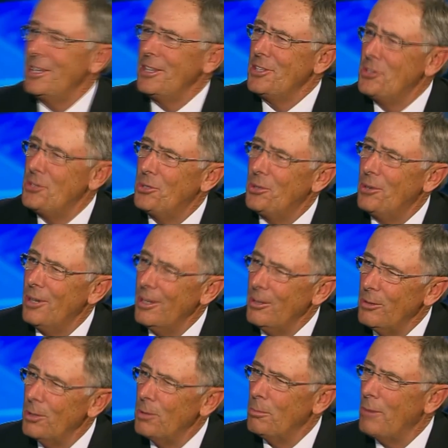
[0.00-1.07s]
this story.
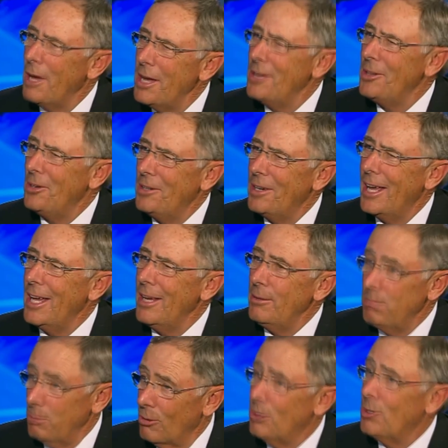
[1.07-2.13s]
Michael and I,
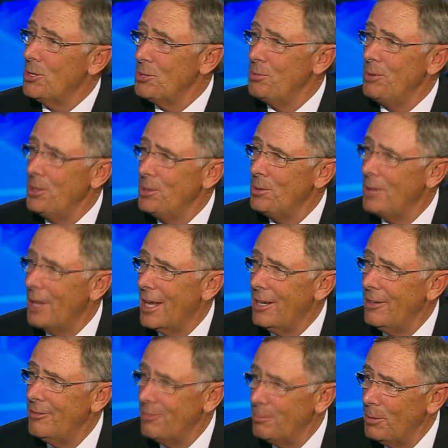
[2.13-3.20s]
of course, we do a lot of
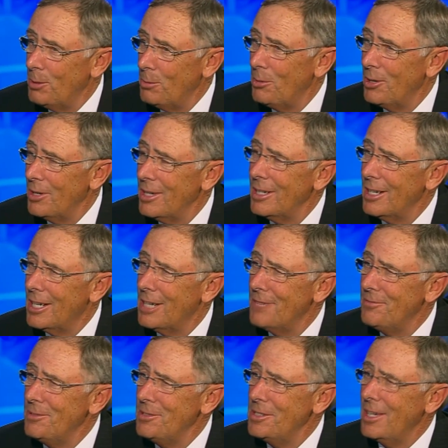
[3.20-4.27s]
Mid-American
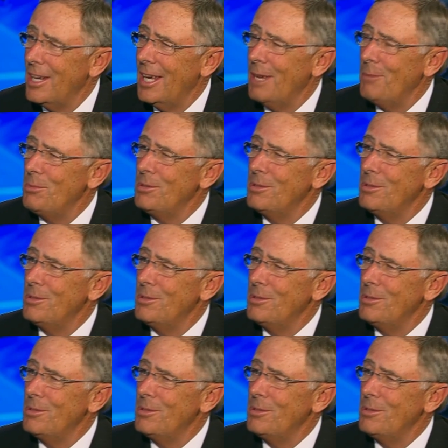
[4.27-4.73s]
Conference games.